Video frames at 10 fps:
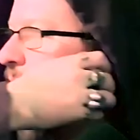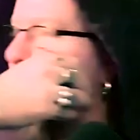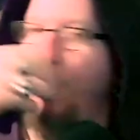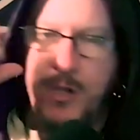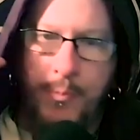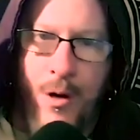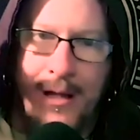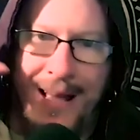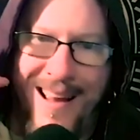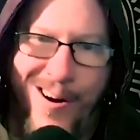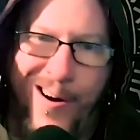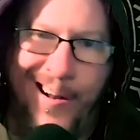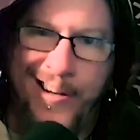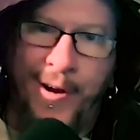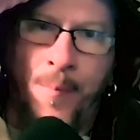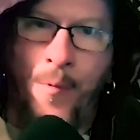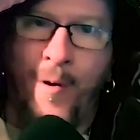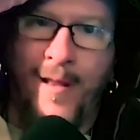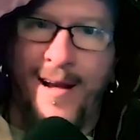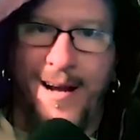much more lighthearted, you know,
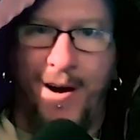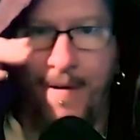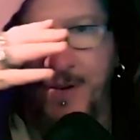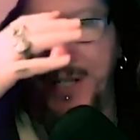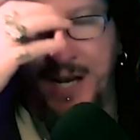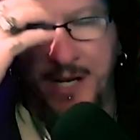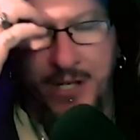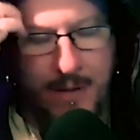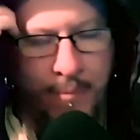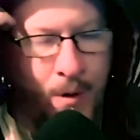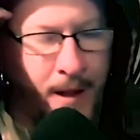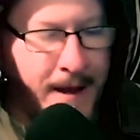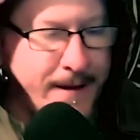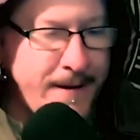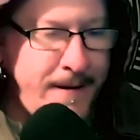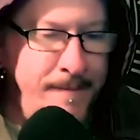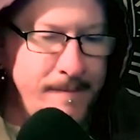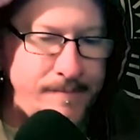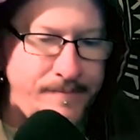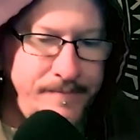more like a conversation, more like a,
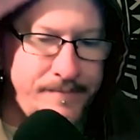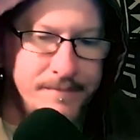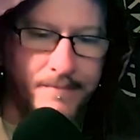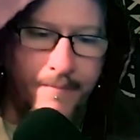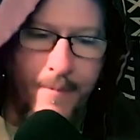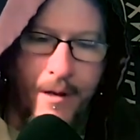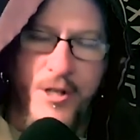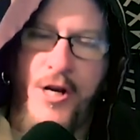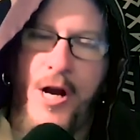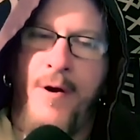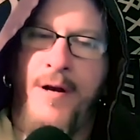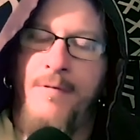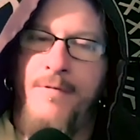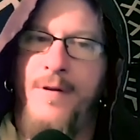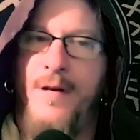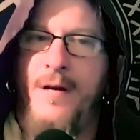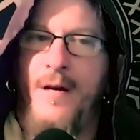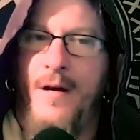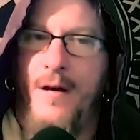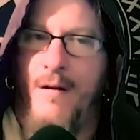a sharing of,
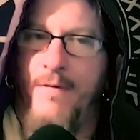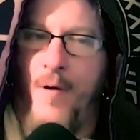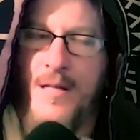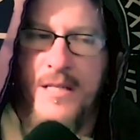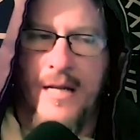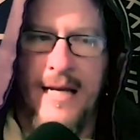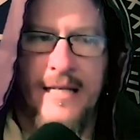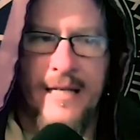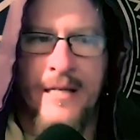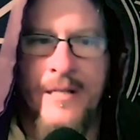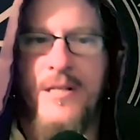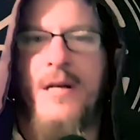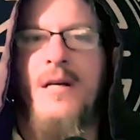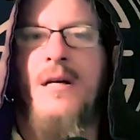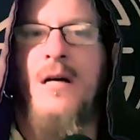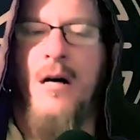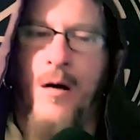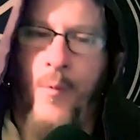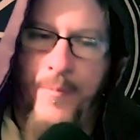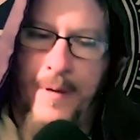of thoughts and ideas uh,
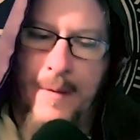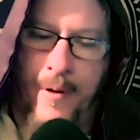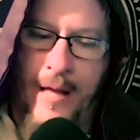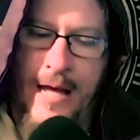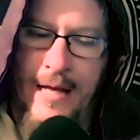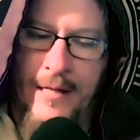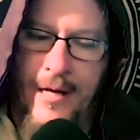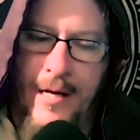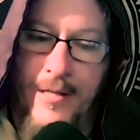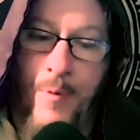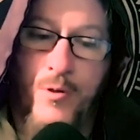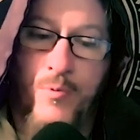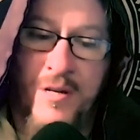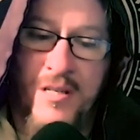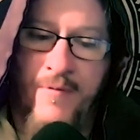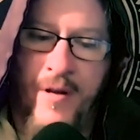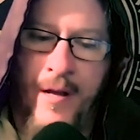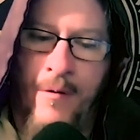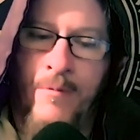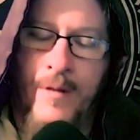with people. And uh, his most recent
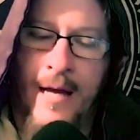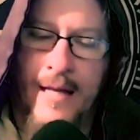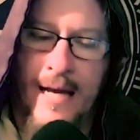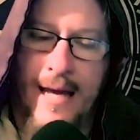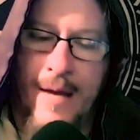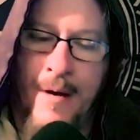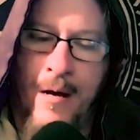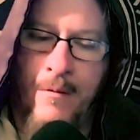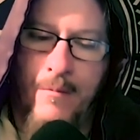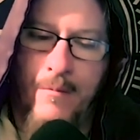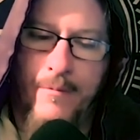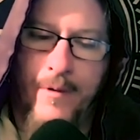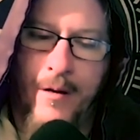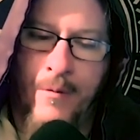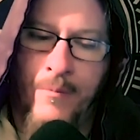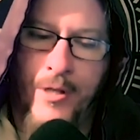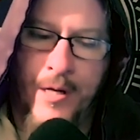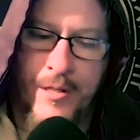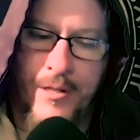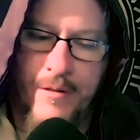video that, that came out, you know,
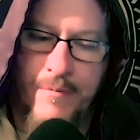just,